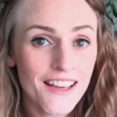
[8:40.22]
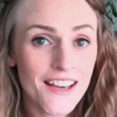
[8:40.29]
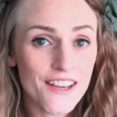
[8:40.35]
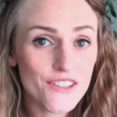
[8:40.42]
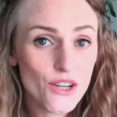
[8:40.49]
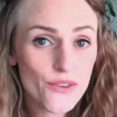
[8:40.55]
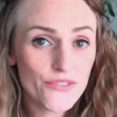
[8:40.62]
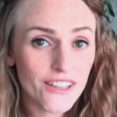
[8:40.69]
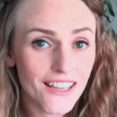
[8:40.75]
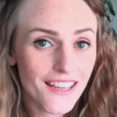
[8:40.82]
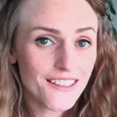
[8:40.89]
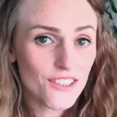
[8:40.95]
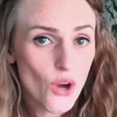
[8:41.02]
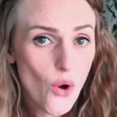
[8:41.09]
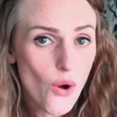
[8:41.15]
And don't
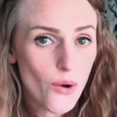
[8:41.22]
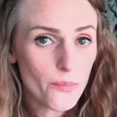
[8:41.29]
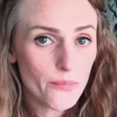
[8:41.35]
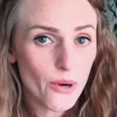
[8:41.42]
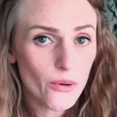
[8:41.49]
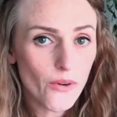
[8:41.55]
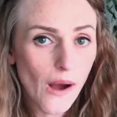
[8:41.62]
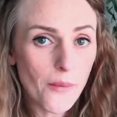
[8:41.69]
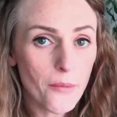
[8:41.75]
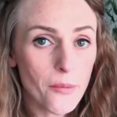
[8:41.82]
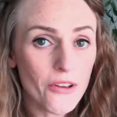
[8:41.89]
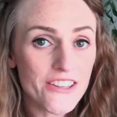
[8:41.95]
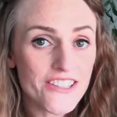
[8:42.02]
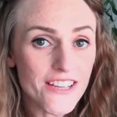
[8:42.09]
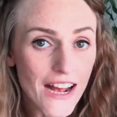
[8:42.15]
forget your
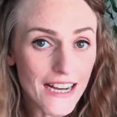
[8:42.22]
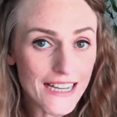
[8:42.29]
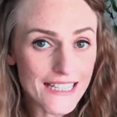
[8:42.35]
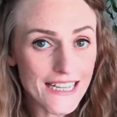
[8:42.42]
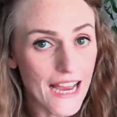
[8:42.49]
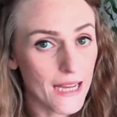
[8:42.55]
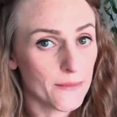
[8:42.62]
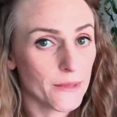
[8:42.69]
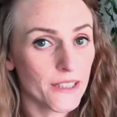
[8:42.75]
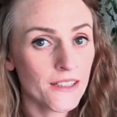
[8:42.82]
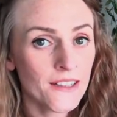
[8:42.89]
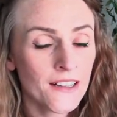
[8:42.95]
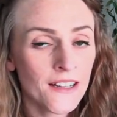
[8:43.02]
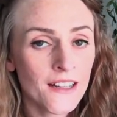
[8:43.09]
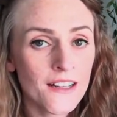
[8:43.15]
programmable socket
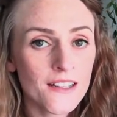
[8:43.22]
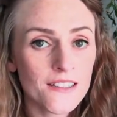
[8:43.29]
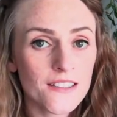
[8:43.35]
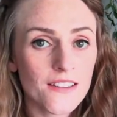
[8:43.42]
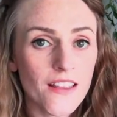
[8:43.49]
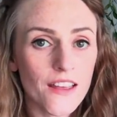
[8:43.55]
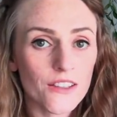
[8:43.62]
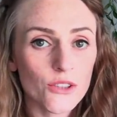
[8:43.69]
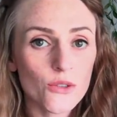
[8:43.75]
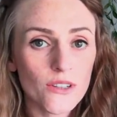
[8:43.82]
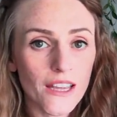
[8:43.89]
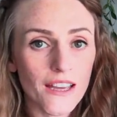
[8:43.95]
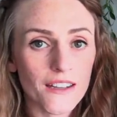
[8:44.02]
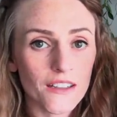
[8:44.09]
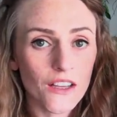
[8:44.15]
timer so that you
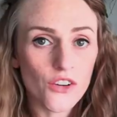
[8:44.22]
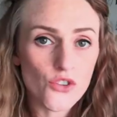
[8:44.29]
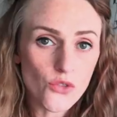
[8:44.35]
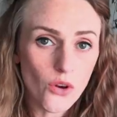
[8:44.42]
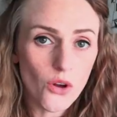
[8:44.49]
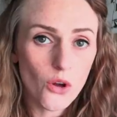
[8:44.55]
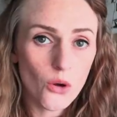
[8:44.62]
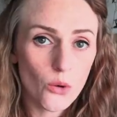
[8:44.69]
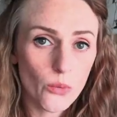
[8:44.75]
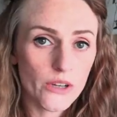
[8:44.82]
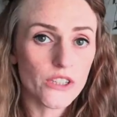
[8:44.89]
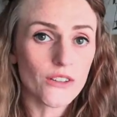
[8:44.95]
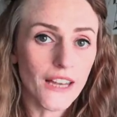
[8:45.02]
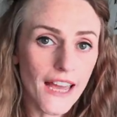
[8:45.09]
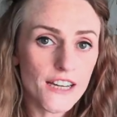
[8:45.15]
can control
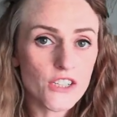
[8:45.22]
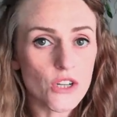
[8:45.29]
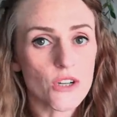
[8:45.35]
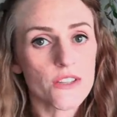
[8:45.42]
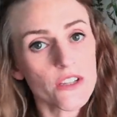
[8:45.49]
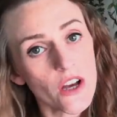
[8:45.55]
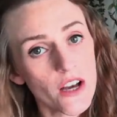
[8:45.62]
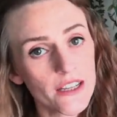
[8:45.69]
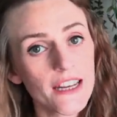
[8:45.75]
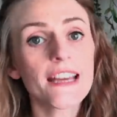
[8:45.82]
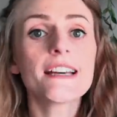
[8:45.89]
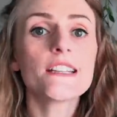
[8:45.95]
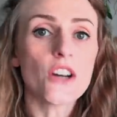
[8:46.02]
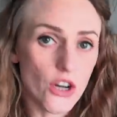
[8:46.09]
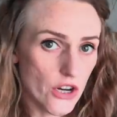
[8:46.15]
when your light turns on
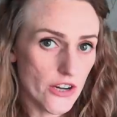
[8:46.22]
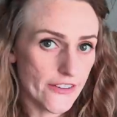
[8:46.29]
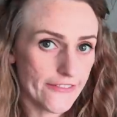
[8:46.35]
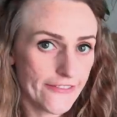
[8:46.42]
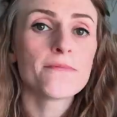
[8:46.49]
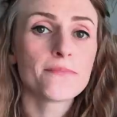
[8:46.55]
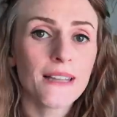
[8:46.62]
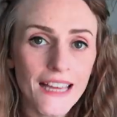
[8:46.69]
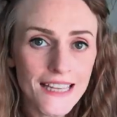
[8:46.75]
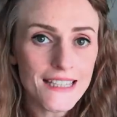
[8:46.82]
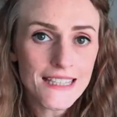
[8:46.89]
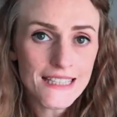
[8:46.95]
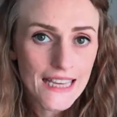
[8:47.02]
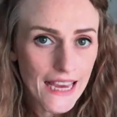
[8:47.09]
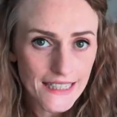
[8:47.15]
and off.
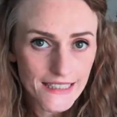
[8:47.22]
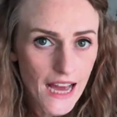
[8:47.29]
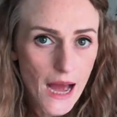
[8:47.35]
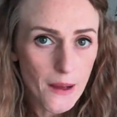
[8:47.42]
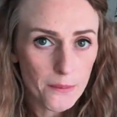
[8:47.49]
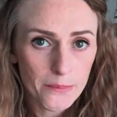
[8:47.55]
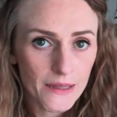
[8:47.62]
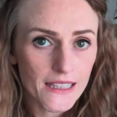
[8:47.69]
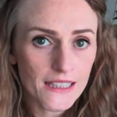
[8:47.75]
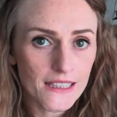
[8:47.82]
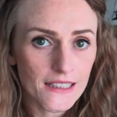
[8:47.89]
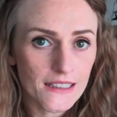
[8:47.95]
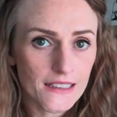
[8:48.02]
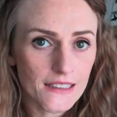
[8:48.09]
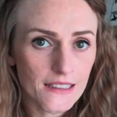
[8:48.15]
Plants cannot
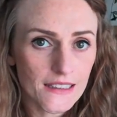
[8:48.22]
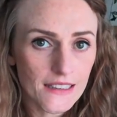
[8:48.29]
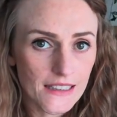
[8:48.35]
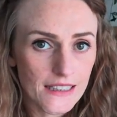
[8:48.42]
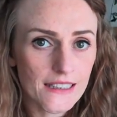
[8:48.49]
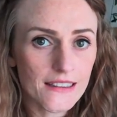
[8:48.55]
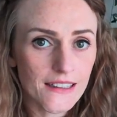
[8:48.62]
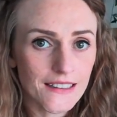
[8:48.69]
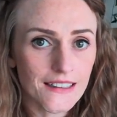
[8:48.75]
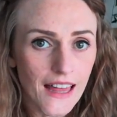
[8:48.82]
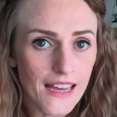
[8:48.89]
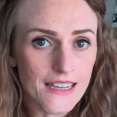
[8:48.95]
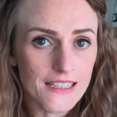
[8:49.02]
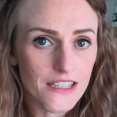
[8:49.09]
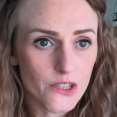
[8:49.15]
be in the
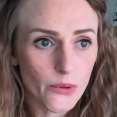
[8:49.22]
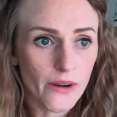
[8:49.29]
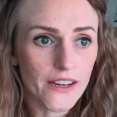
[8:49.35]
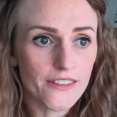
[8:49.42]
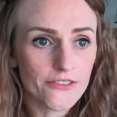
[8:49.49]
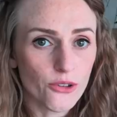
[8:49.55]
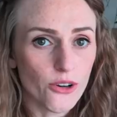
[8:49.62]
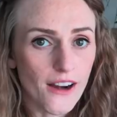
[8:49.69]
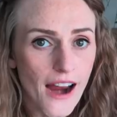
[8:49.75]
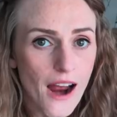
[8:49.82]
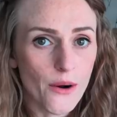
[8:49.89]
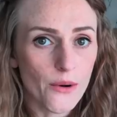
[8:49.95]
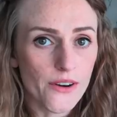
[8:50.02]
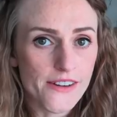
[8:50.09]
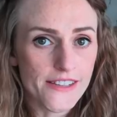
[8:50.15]
light 24
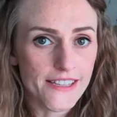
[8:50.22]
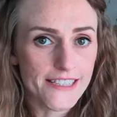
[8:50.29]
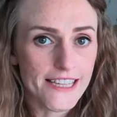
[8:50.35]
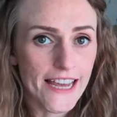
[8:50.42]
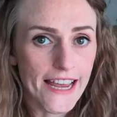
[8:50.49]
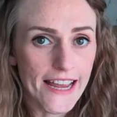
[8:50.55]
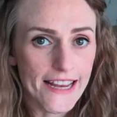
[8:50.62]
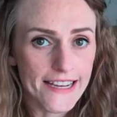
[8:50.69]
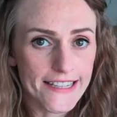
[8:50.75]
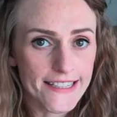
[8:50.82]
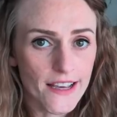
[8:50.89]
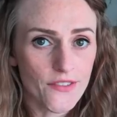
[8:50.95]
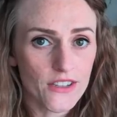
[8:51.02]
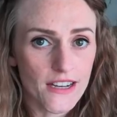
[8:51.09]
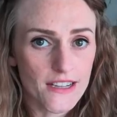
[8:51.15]
hours a day,
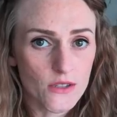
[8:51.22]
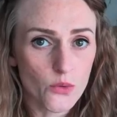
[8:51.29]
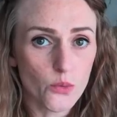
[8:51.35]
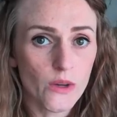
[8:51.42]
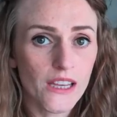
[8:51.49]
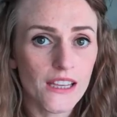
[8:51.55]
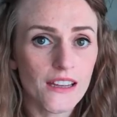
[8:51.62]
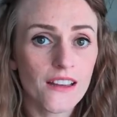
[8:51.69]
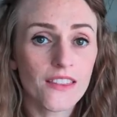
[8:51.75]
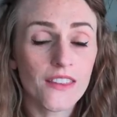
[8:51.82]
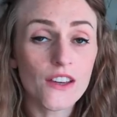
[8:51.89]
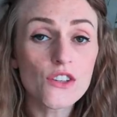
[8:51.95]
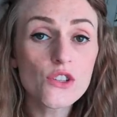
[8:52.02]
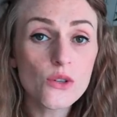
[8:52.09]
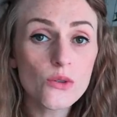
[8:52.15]
seven days a week.
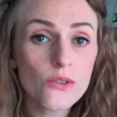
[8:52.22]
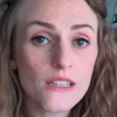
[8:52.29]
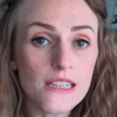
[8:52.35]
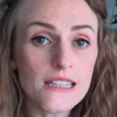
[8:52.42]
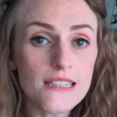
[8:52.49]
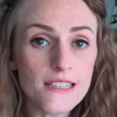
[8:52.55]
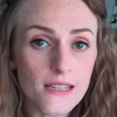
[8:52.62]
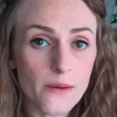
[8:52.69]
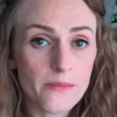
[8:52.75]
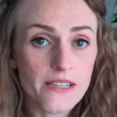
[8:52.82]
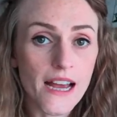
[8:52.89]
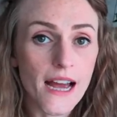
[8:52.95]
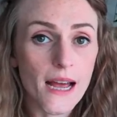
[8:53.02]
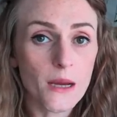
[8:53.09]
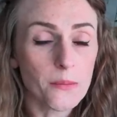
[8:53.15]
They do need some
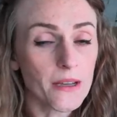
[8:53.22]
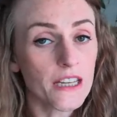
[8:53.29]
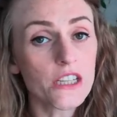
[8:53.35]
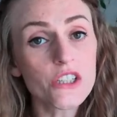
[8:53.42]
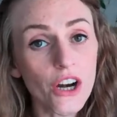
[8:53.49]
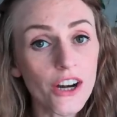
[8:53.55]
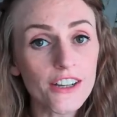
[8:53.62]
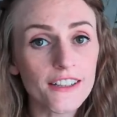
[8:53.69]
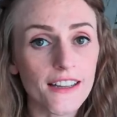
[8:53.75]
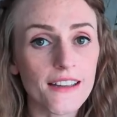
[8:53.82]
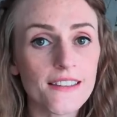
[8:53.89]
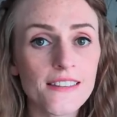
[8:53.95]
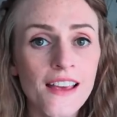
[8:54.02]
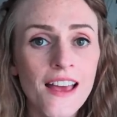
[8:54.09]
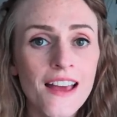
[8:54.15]
time in
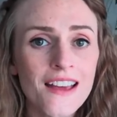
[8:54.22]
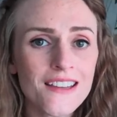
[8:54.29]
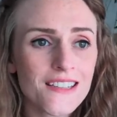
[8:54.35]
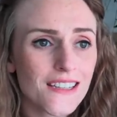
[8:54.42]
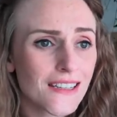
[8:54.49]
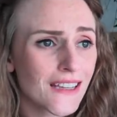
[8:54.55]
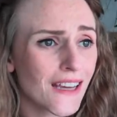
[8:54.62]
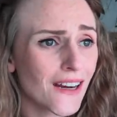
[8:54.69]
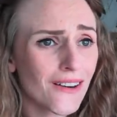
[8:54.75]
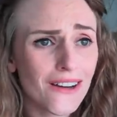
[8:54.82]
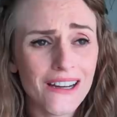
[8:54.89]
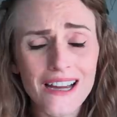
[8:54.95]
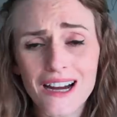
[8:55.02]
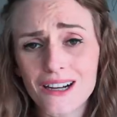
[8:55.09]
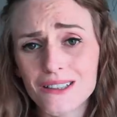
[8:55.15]
darkness to
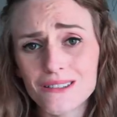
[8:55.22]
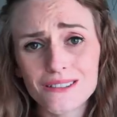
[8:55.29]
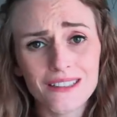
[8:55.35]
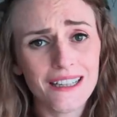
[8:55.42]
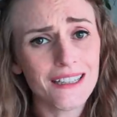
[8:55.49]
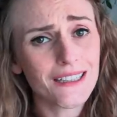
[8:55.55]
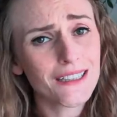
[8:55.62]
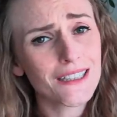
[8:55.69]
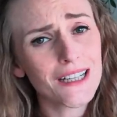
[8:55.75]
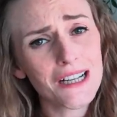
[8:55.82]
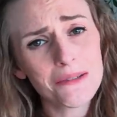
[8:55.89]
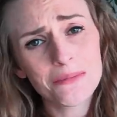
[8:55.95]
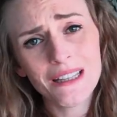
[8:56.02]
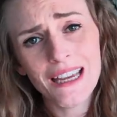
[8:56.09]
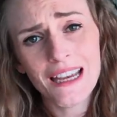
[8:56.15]
carry out like
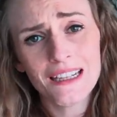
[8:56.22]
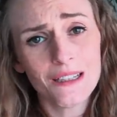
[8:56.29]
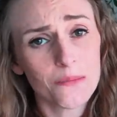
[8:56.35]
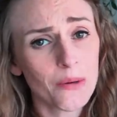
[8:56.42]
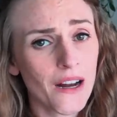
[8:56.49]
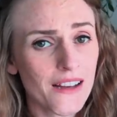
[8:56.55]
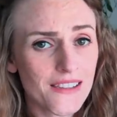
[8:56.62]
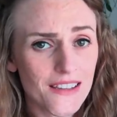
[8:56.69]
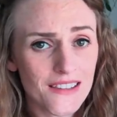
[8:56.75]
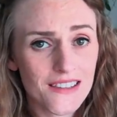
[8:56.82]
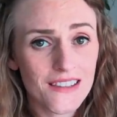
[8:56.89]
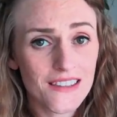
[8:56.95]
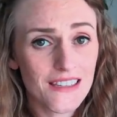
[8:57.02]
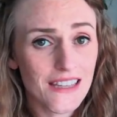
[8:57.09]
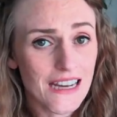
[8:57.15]
complicated
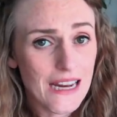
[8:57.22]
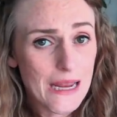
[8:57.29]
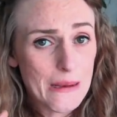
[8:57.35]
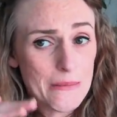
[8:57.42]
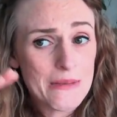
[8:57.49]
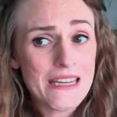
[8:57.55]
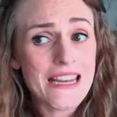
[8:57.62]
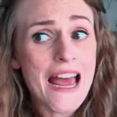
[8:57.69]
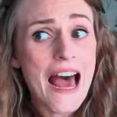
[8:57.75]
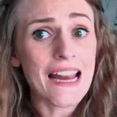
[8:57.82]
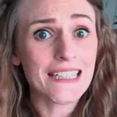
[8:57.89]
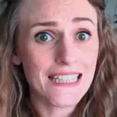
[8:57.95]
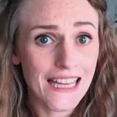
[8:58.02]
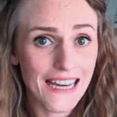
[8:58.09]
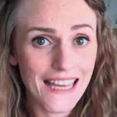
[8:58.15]
processes that I am
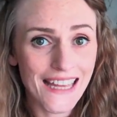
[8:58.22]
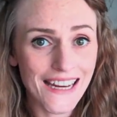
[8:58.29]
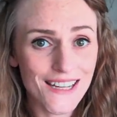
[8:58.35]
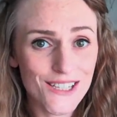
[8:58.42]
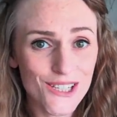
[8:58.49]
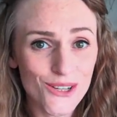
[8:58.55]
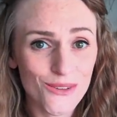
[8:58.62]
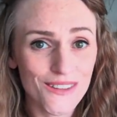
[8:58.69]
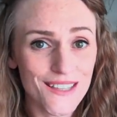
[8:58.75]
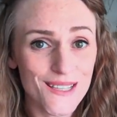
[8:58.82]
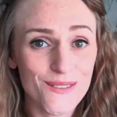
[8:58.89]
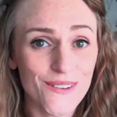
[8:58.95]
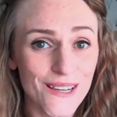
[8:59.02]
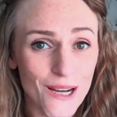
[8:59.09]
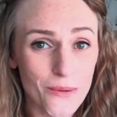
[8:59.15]
not going to get into in
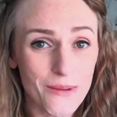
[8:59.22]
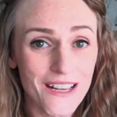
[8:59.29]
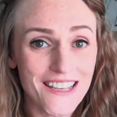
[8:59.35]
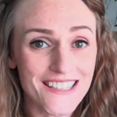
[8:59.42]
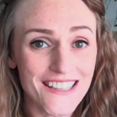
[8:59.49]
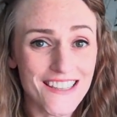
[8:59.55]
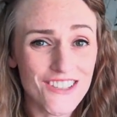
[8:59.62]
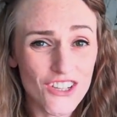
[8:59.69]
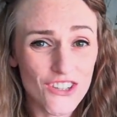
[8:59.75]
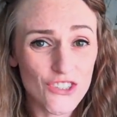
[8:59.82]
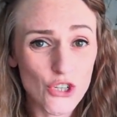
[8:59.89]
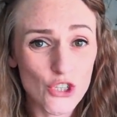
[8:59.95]
this video because it's just a